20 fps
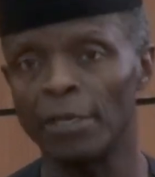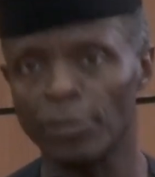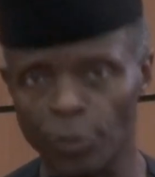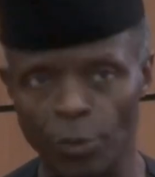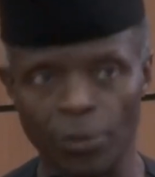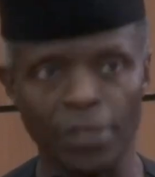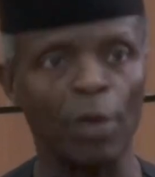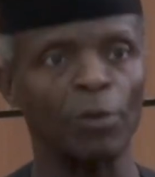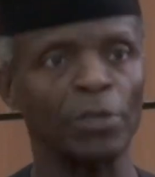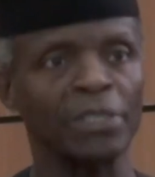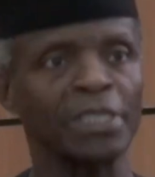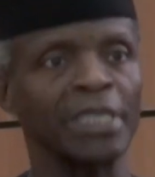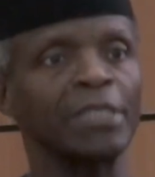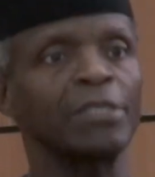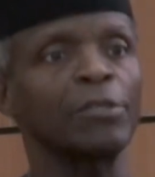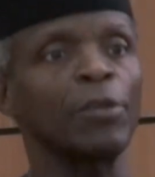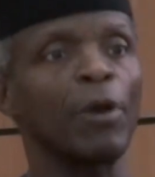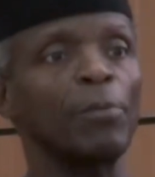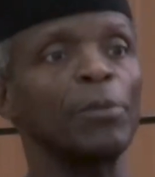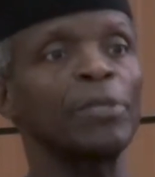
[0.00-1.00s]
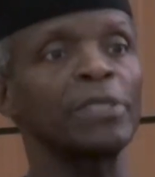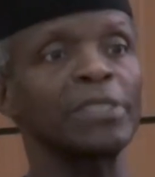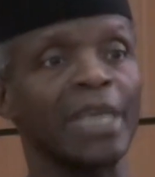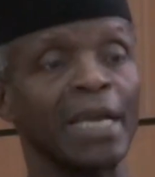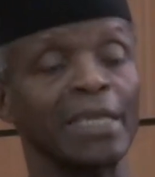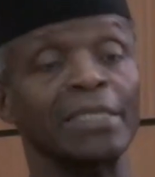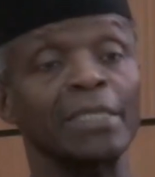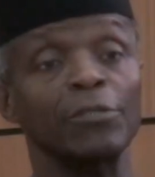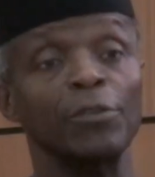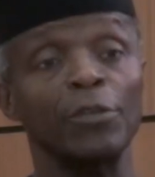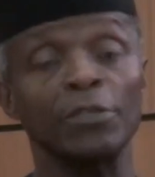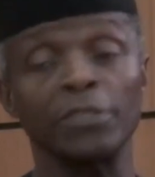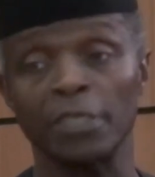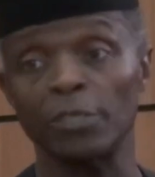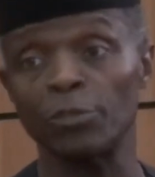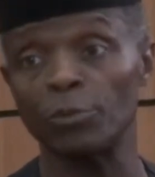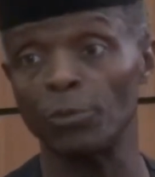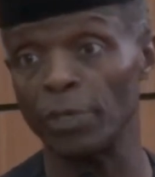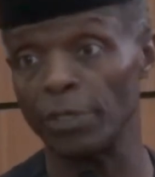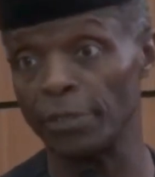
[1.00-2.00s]
So there was a double taxation
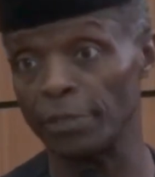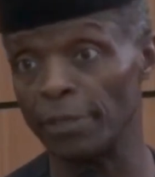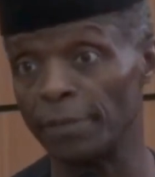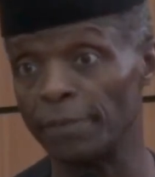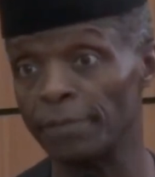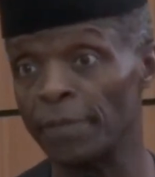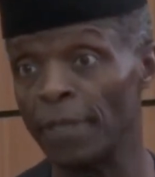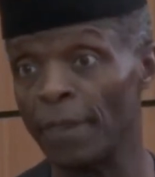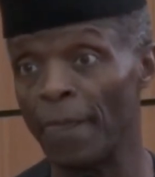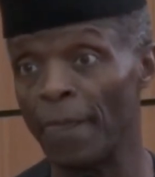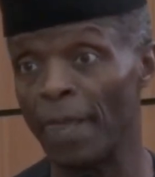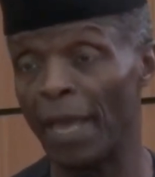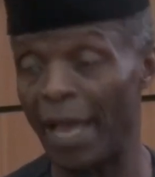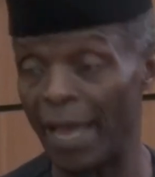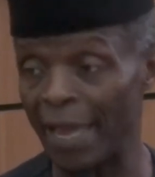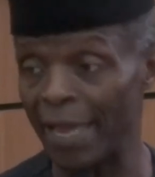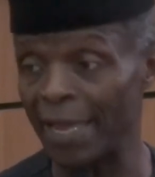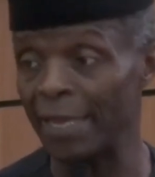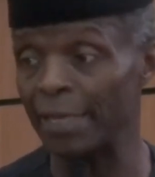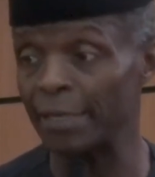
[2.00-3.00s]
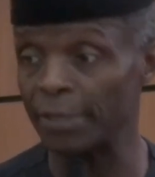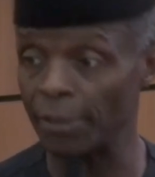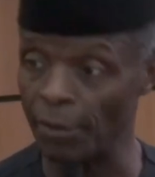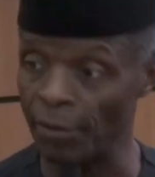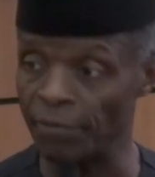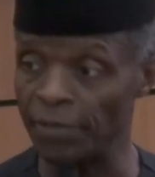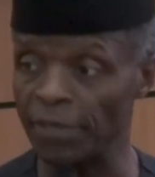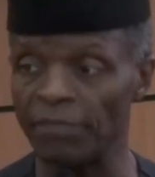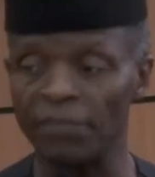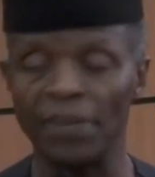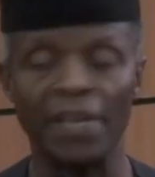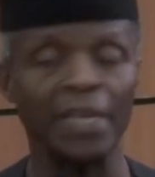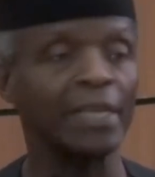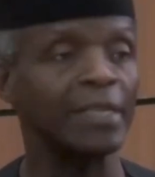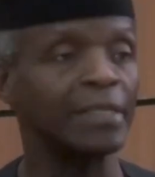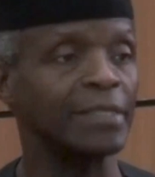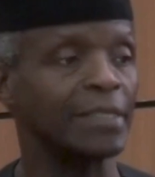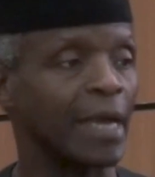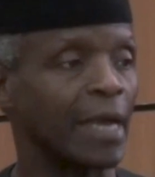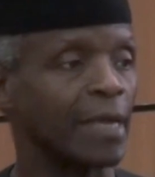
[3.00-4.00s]
situation ahead of the
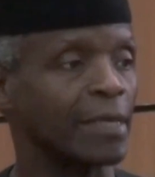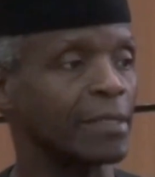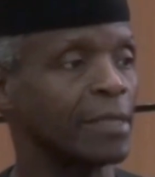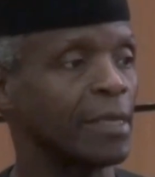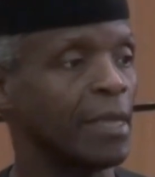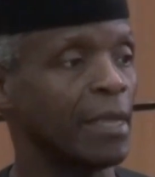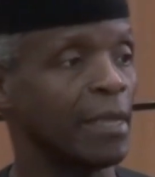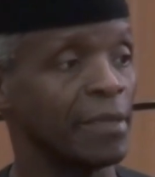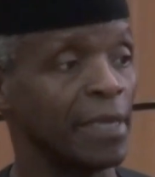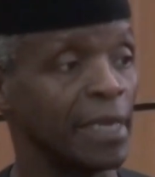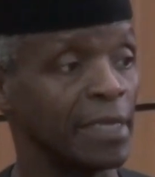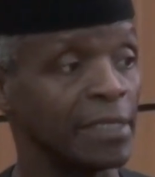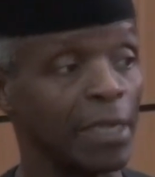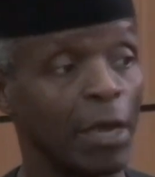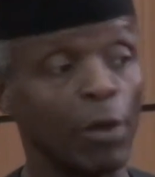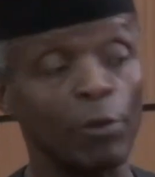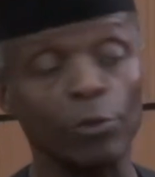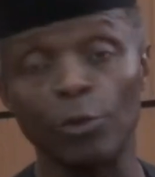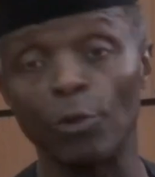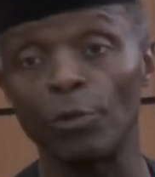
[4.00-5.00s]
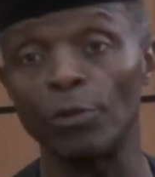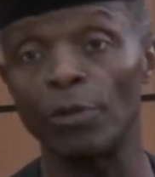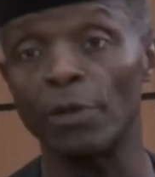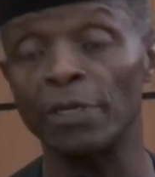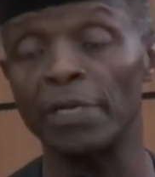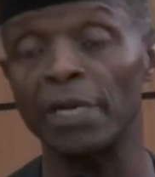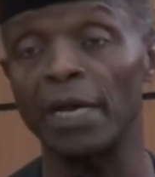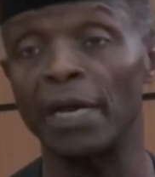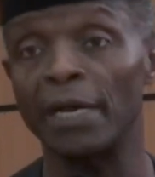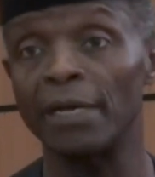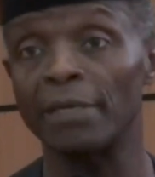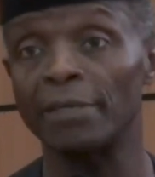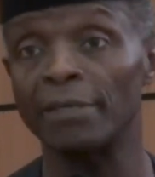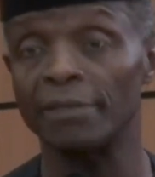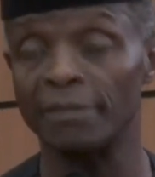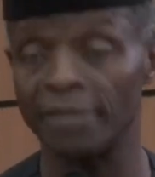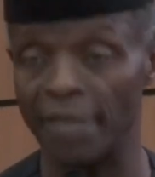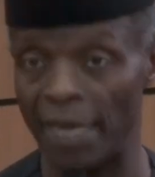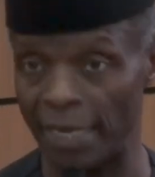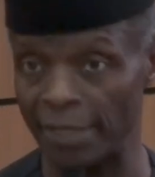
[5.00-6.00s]
Finance Act. There's now no longer
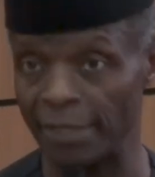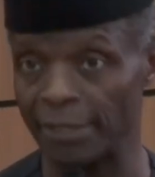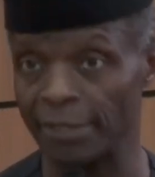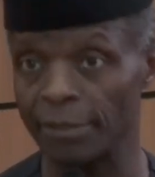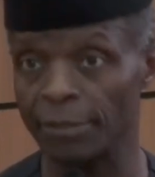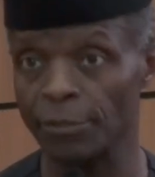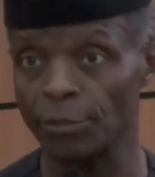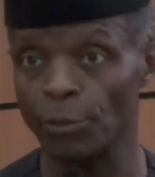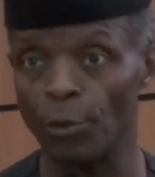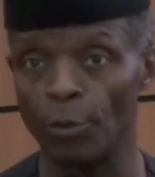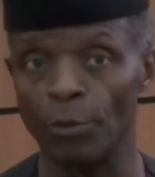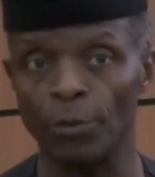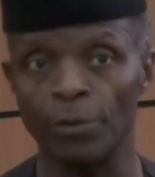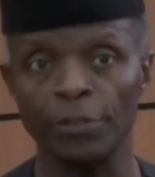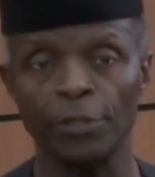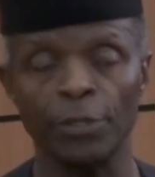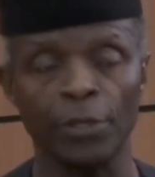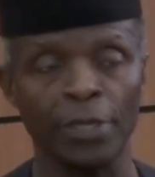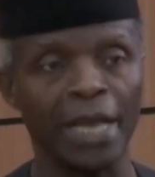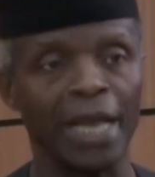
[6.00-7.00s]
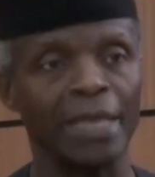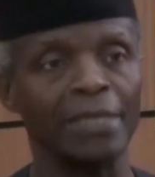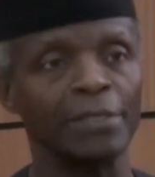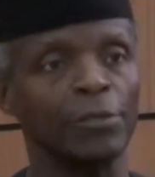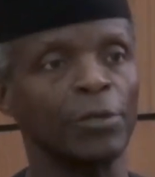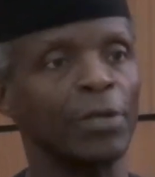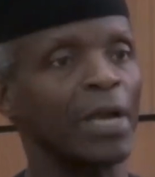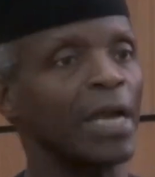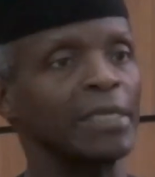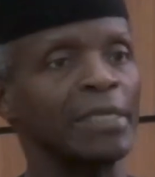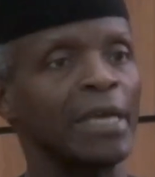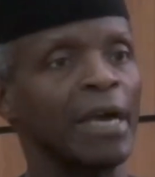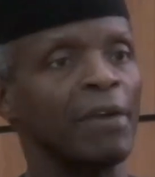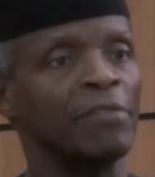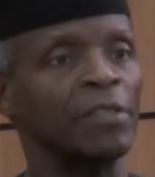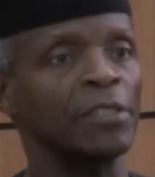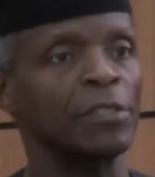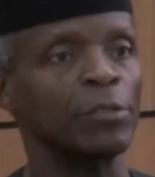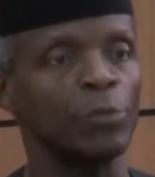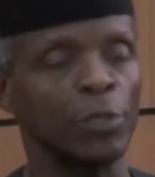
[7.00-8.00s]
that. So you can't, you can't
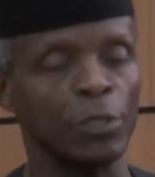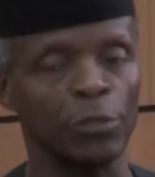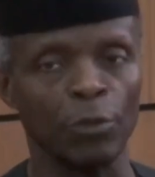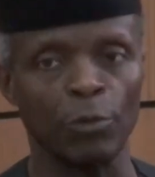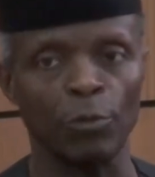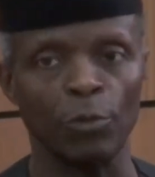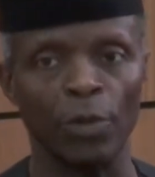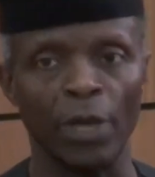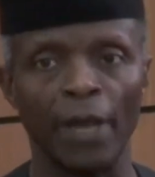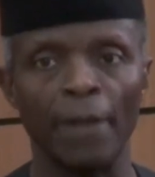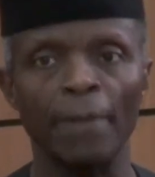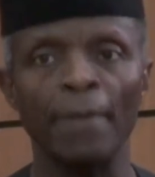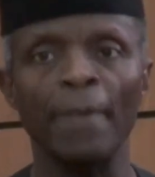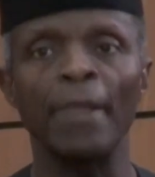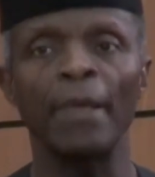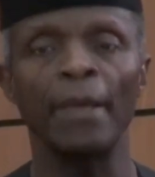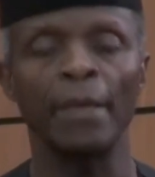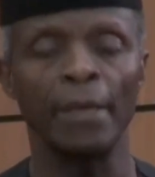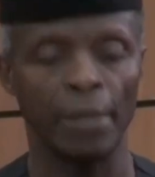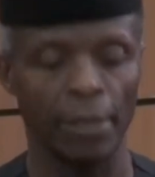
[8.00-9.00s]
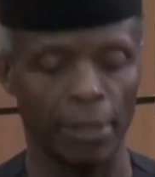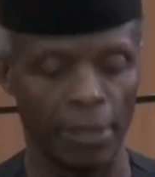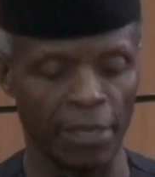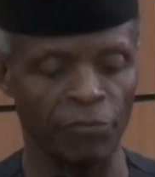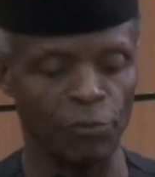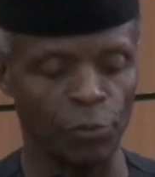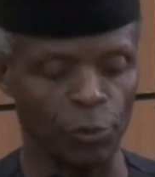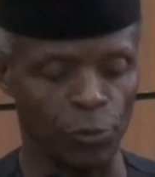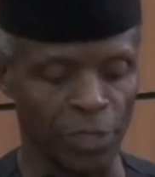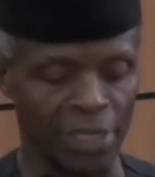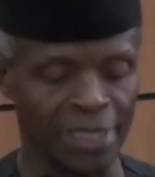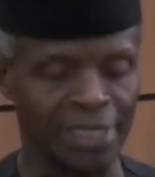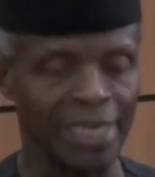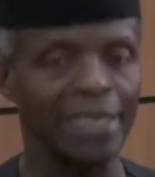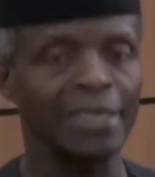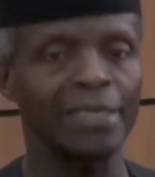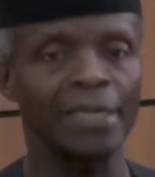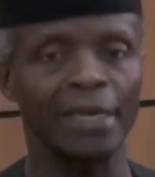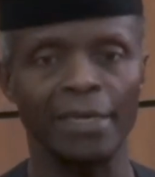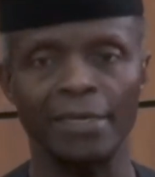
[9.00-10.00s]
have a situation where if you
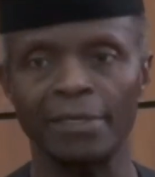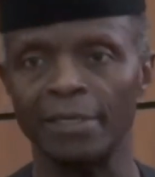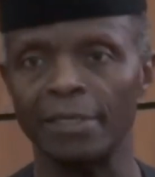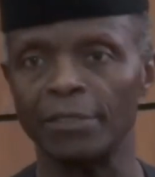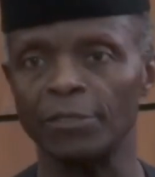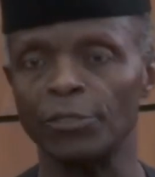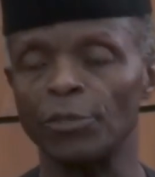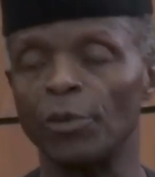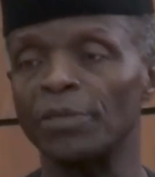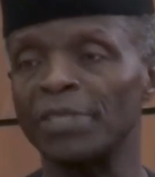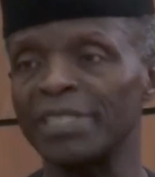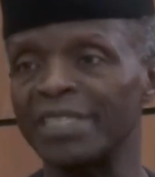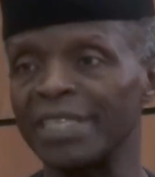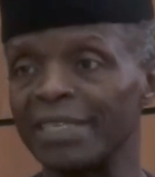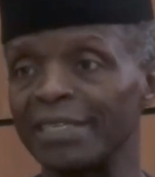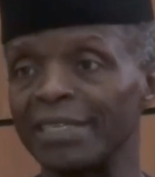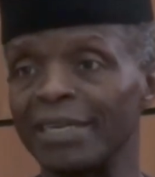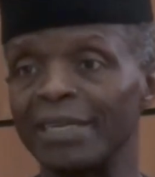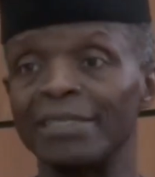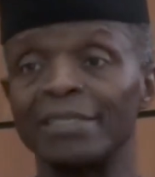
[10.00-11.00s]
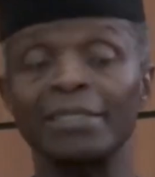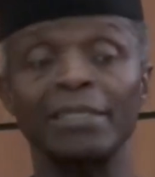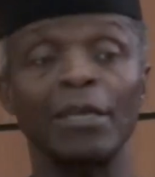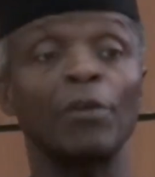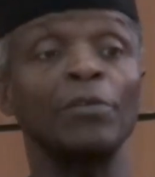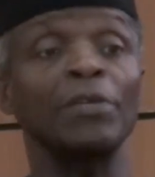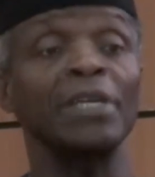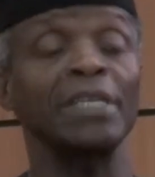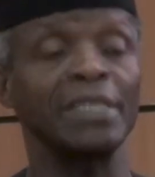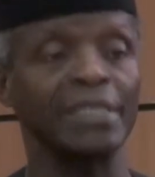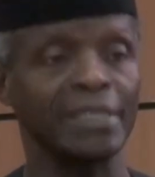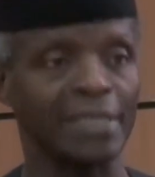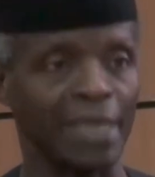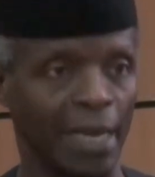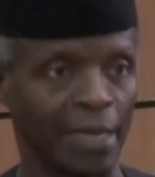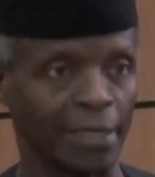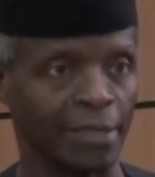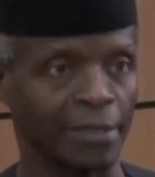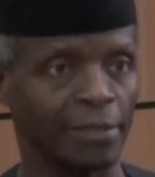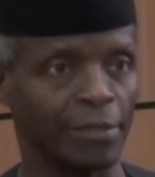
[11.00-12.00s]
retain earnings, your retained earnings are already
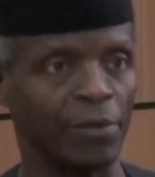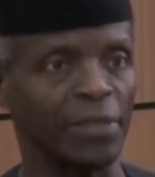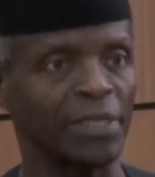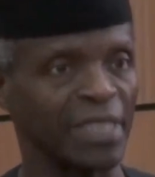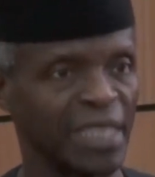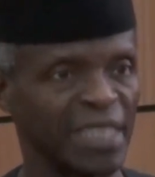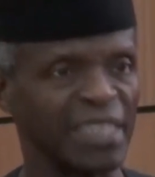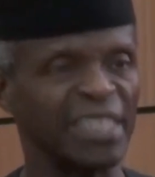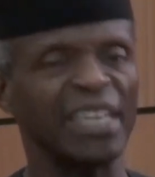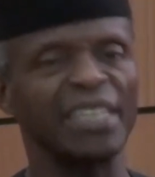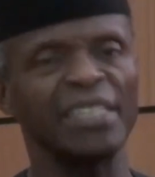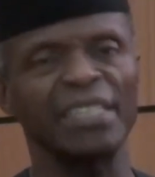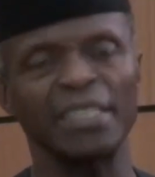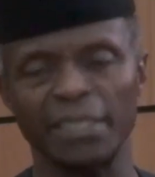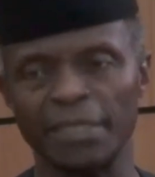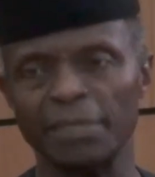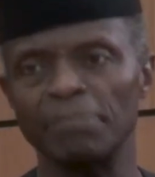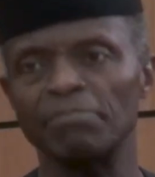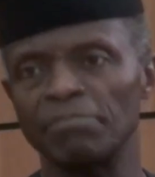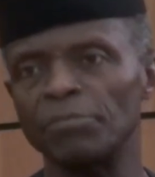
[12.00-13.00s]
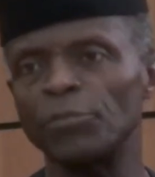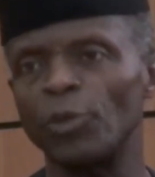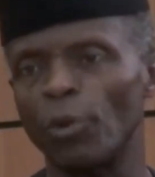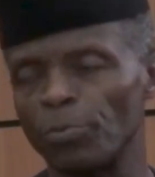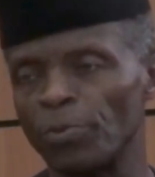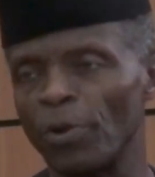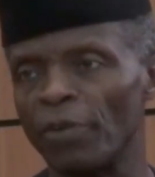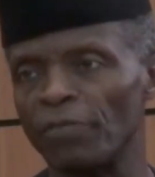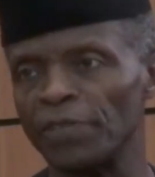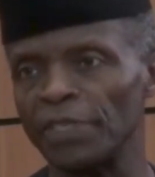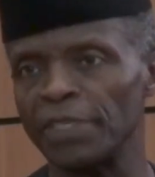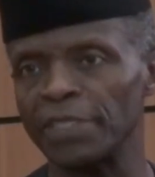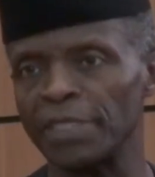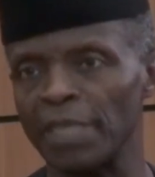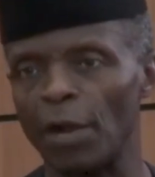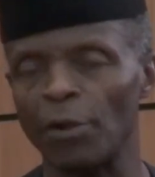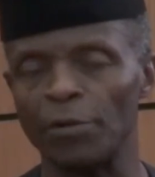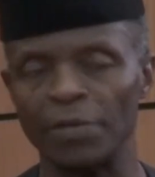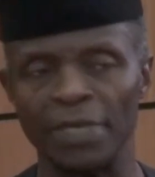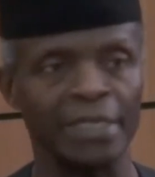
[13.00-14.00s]
taxed. Your retained earnings, your profits
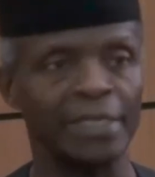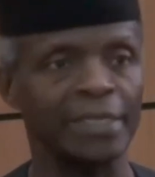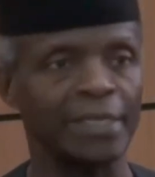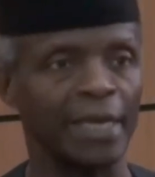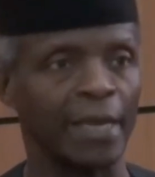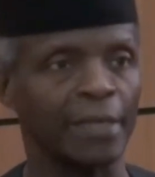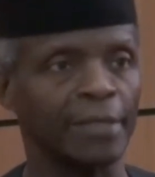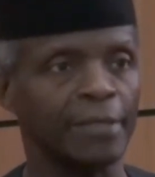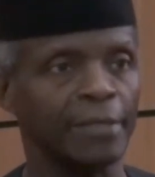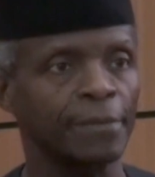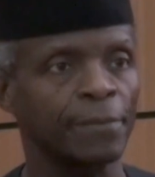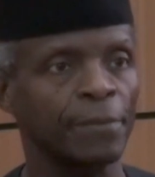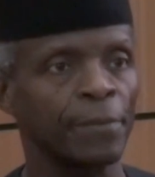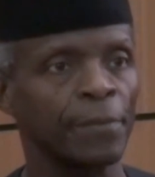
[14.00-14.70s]
are already taxed.